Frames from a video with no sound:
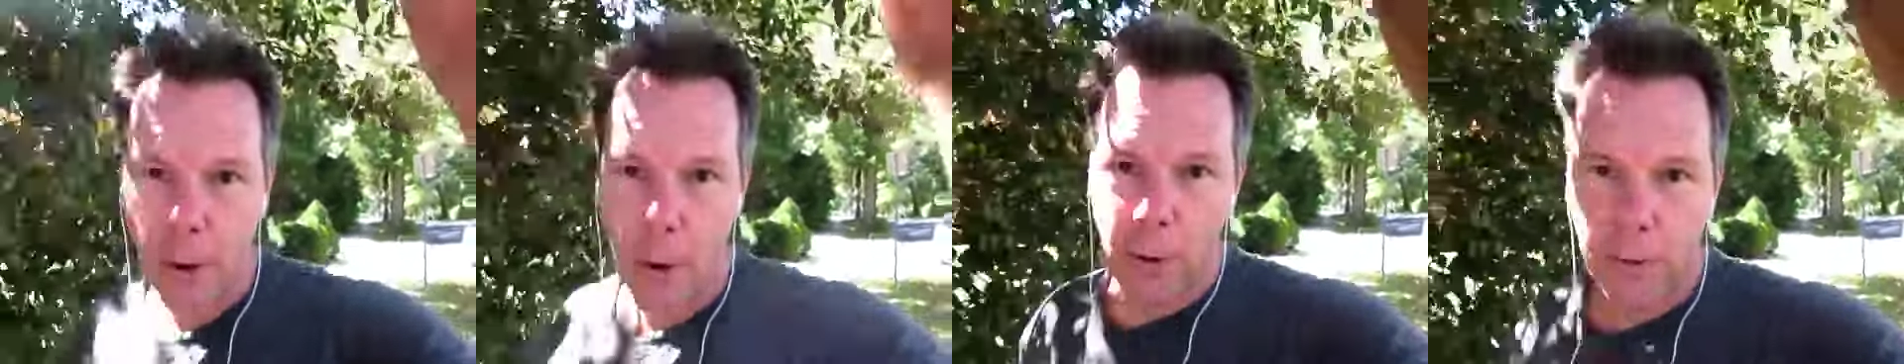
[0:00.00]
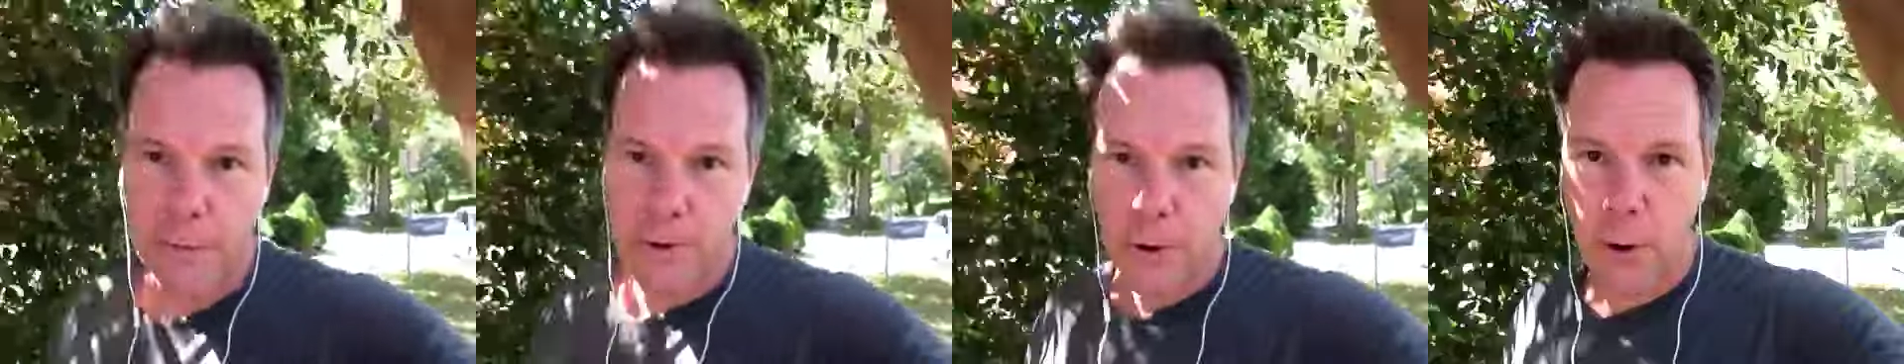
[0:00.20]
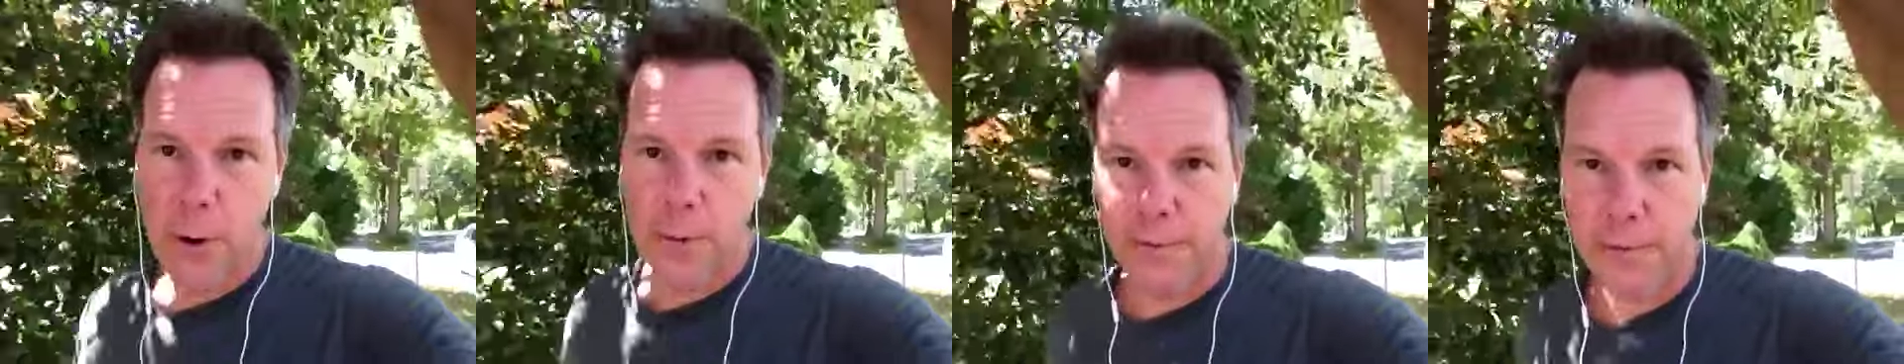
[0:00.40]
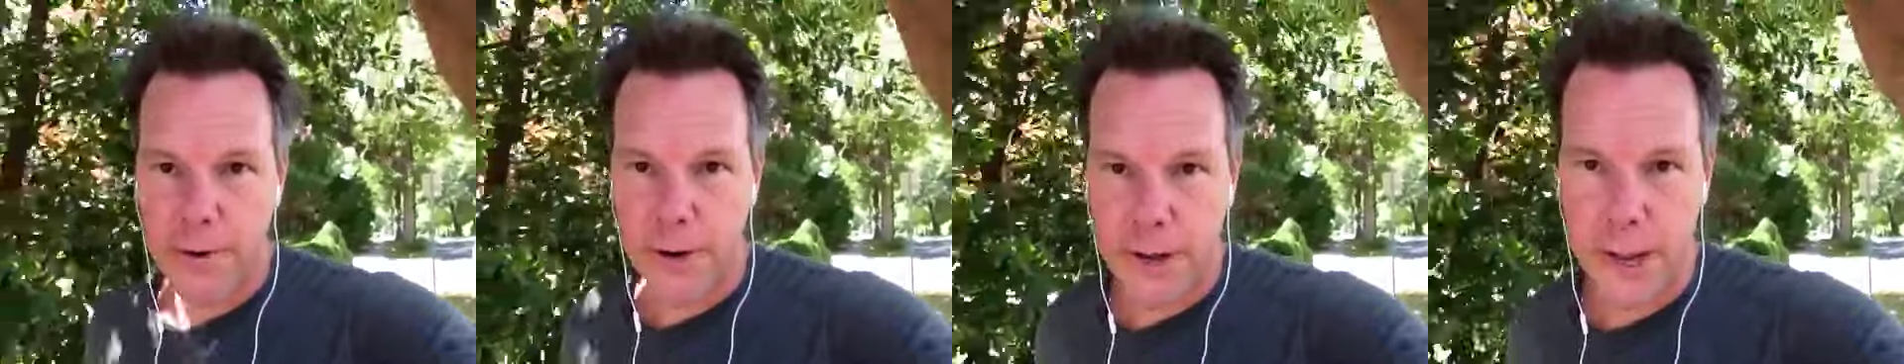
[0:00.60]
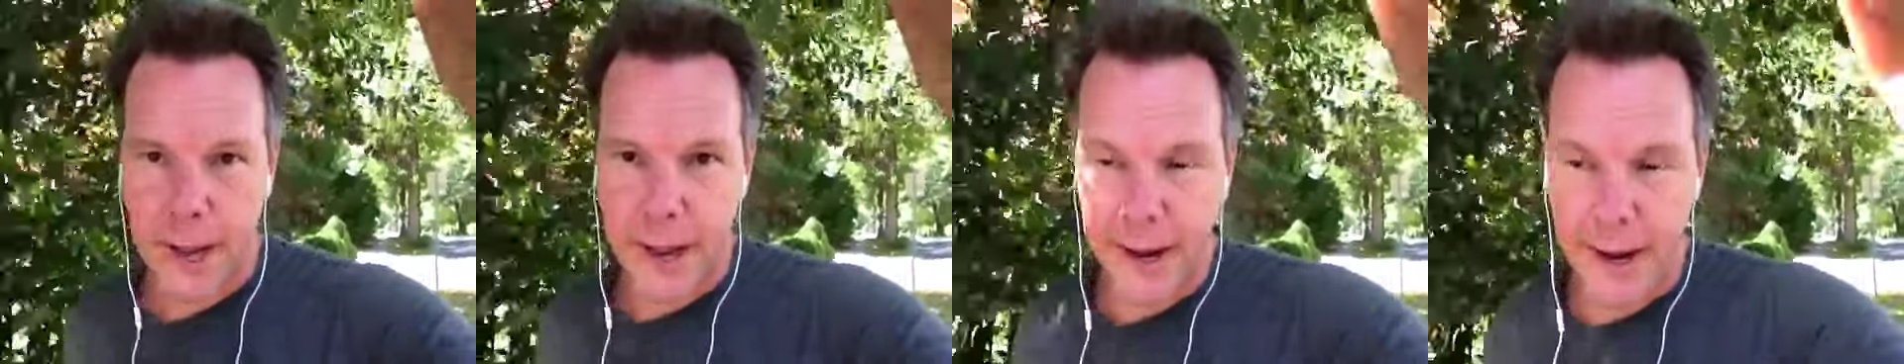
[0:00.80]
over and over
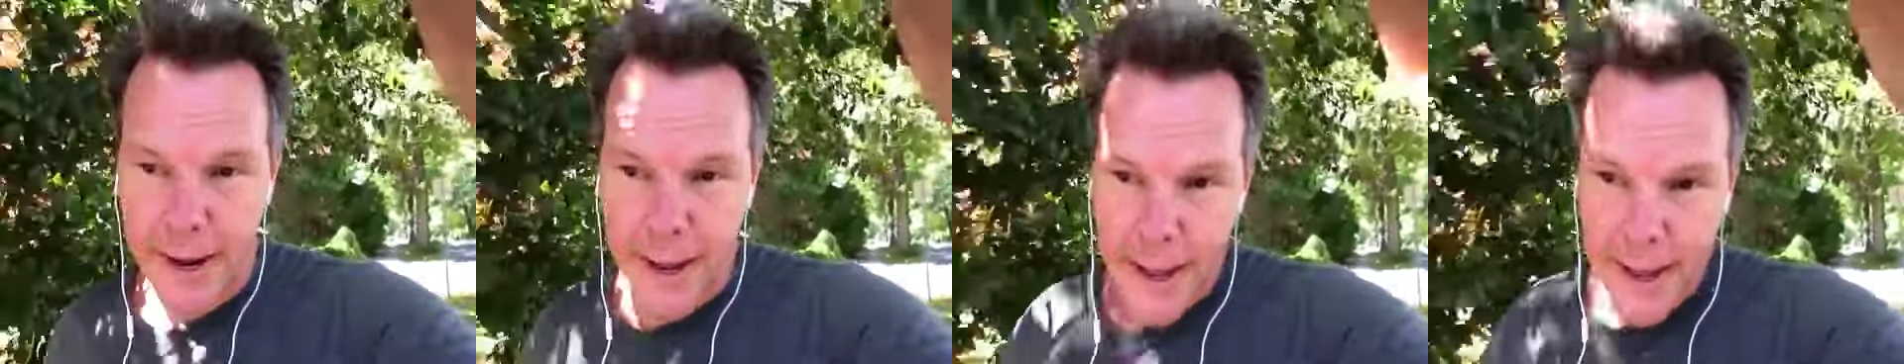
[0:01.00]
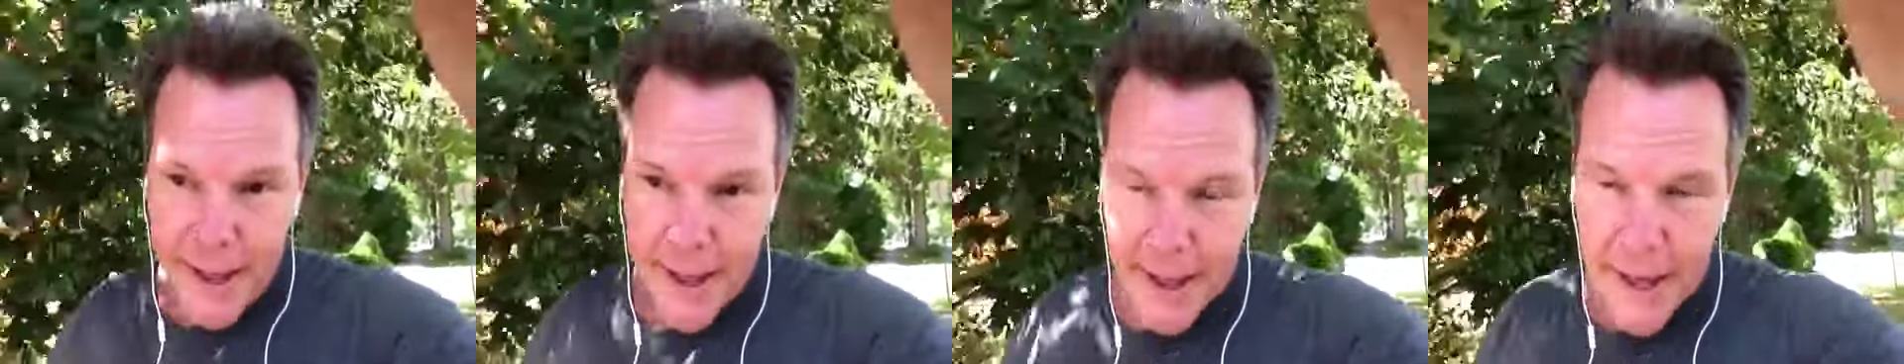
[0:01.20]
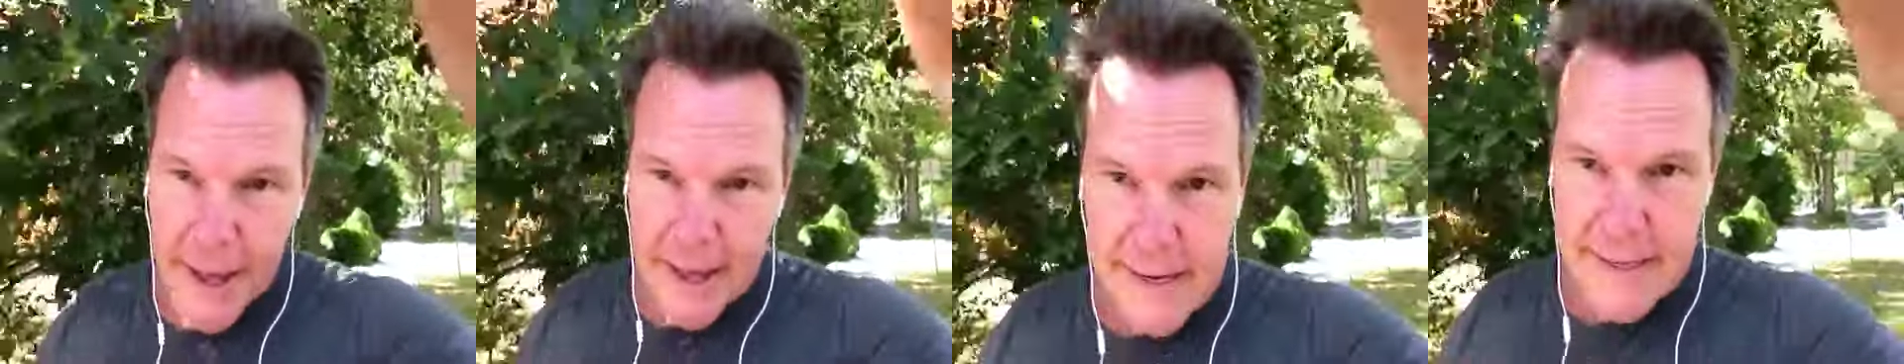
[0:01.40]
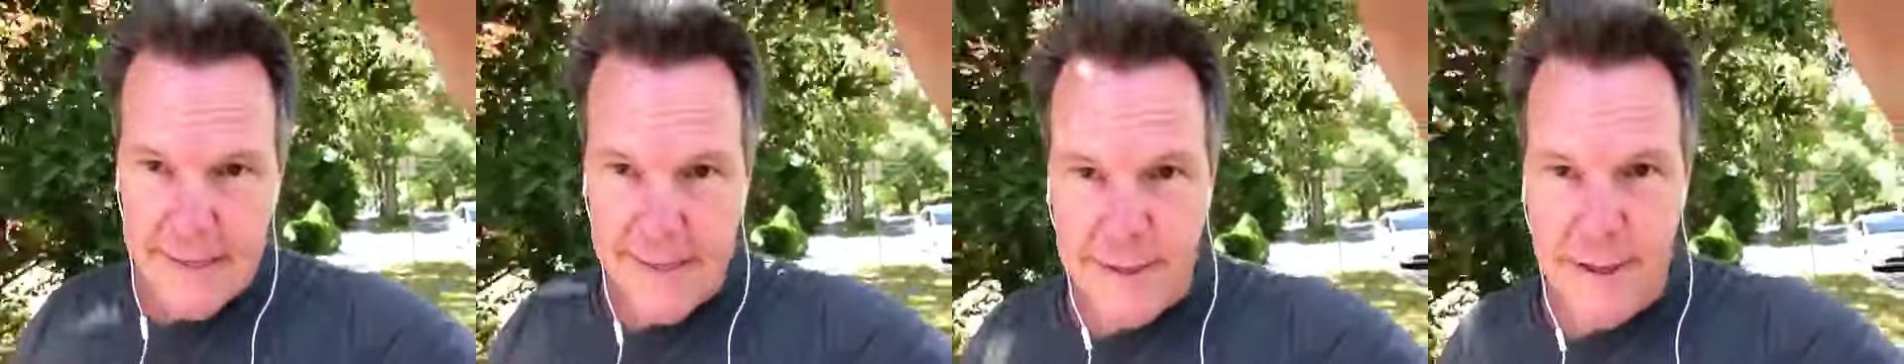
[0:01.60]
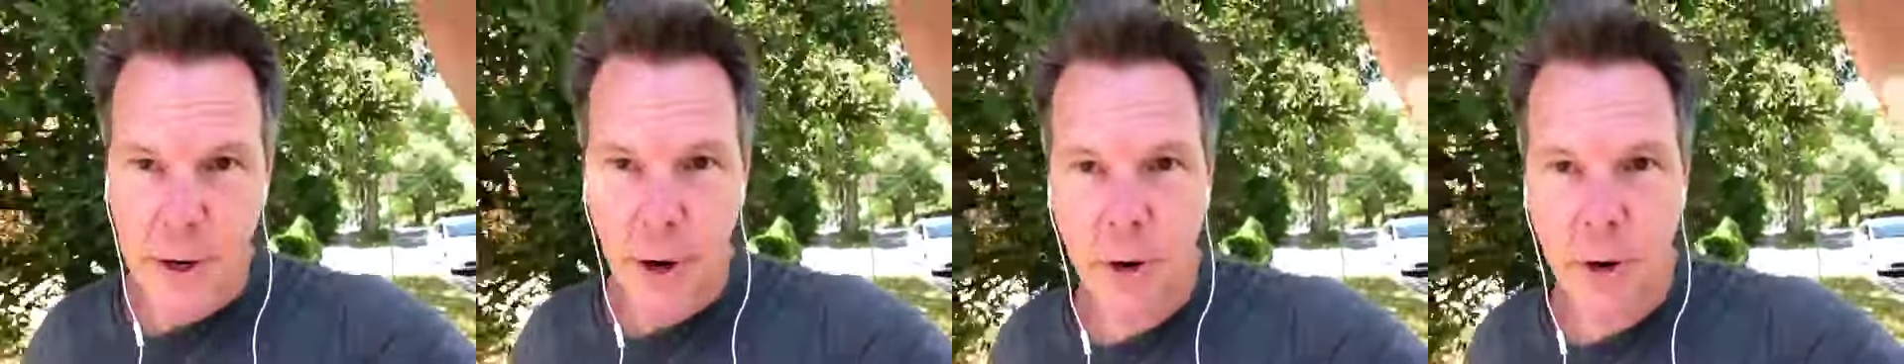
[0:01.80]
again until it